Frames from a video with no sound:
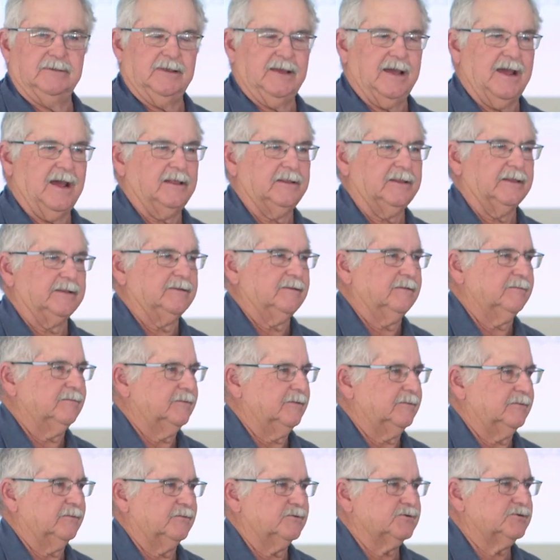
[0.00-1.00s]
Alan,
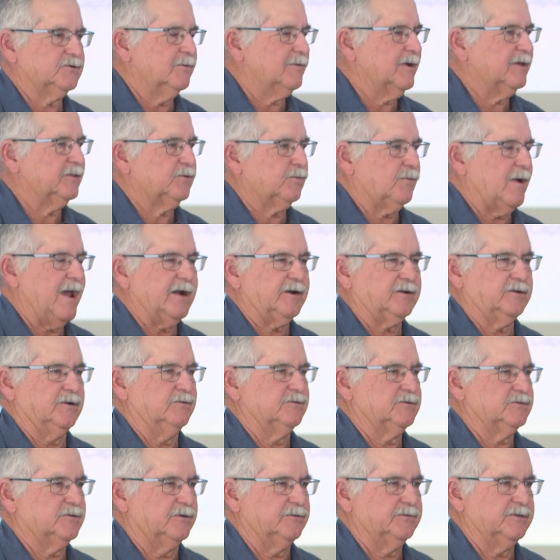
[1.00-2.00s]
there's no
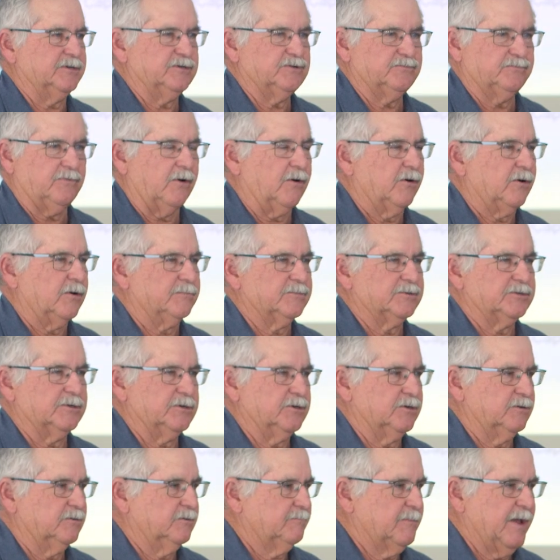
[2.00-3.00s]
anthracnose on these farms that
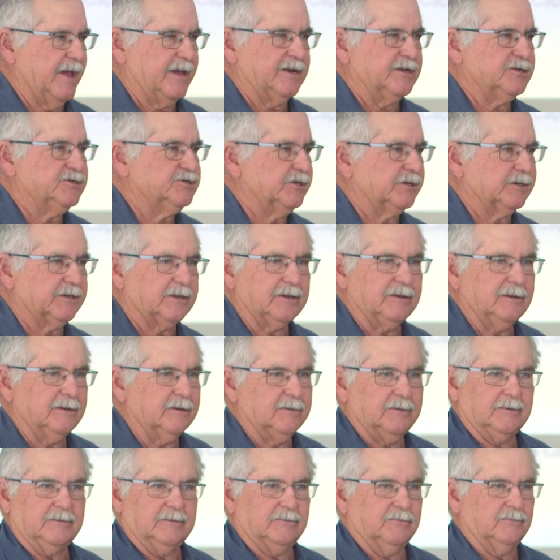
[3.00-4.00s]
you're managing.
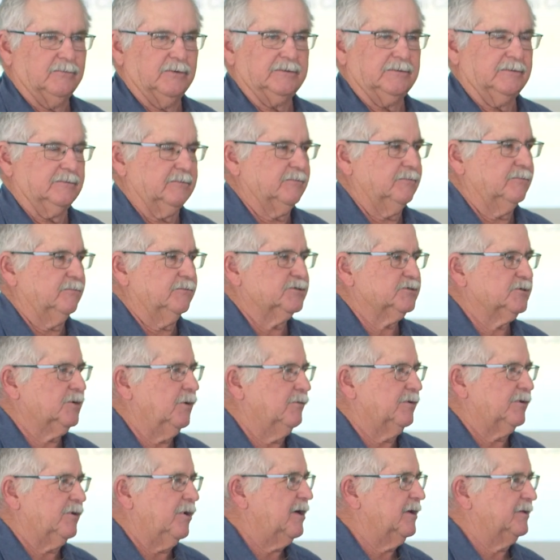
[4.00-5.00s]
What's
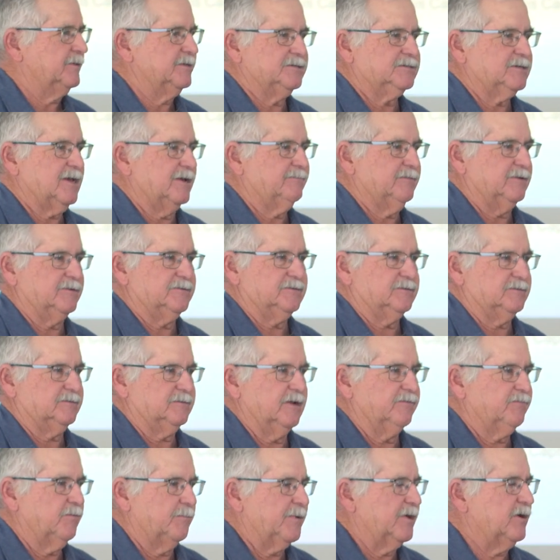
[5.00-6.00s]
going on? I've just
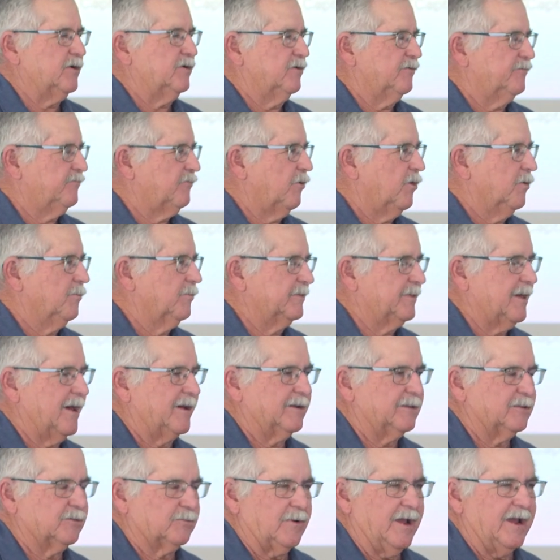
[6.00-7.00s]
never been on a farm
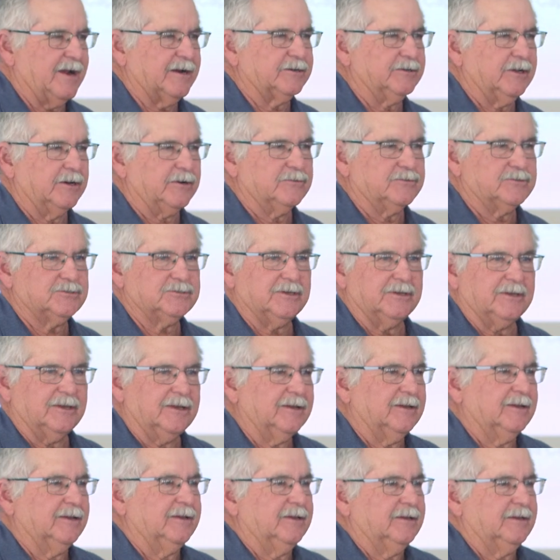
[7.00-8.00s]
without anthracnose.
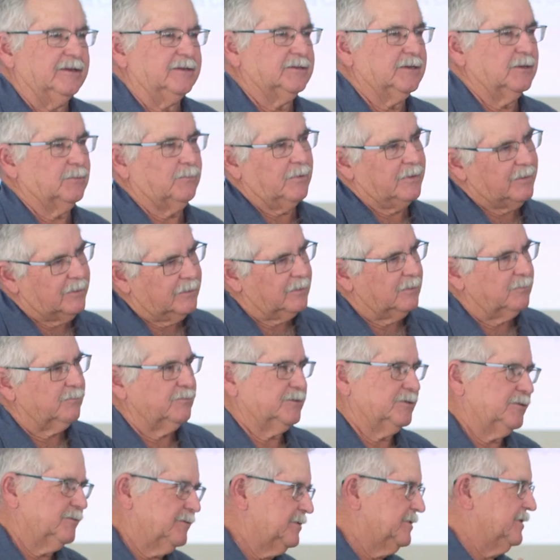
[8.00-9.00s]
He said, well,
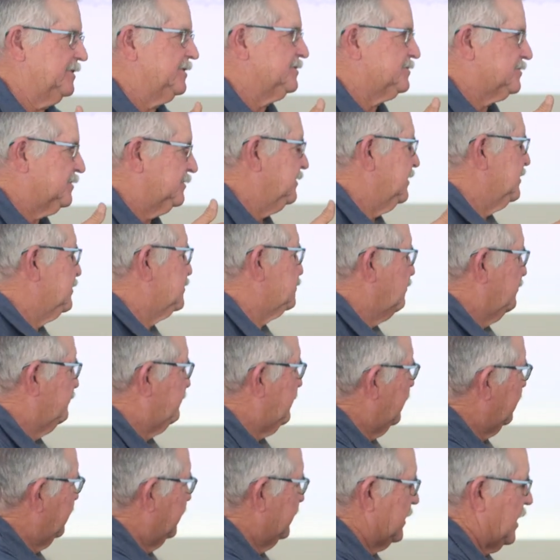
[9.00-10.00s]
we're doing this and this. We're
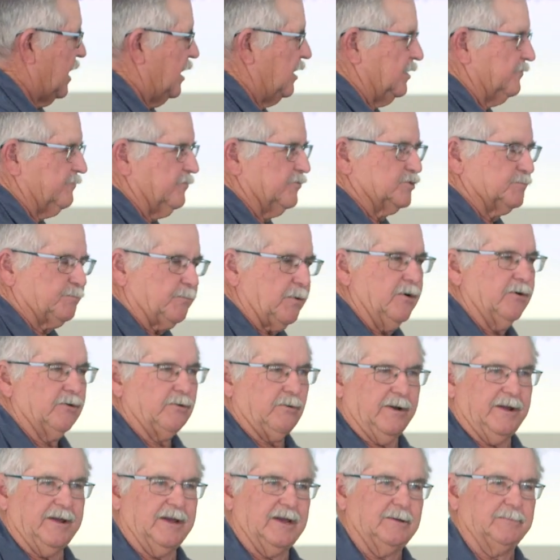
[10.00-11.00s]
following Oliver's
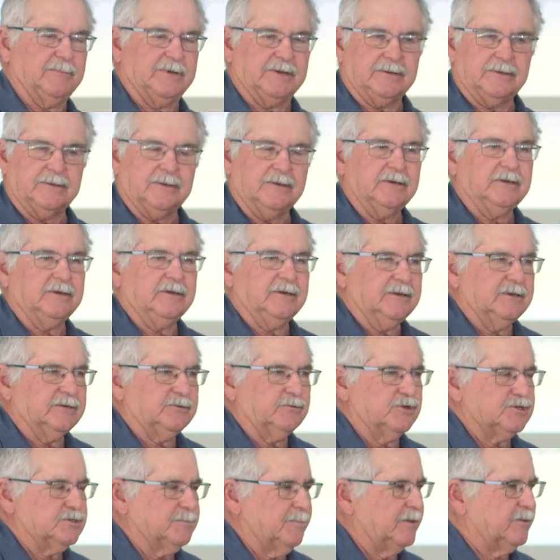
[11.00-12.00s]
program and
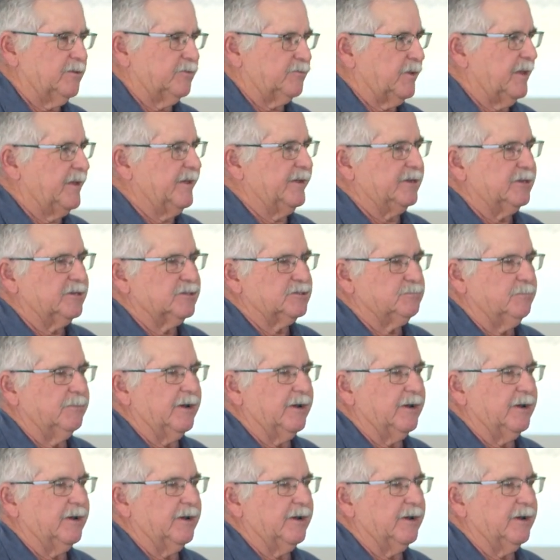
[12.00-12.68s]
doing some other things.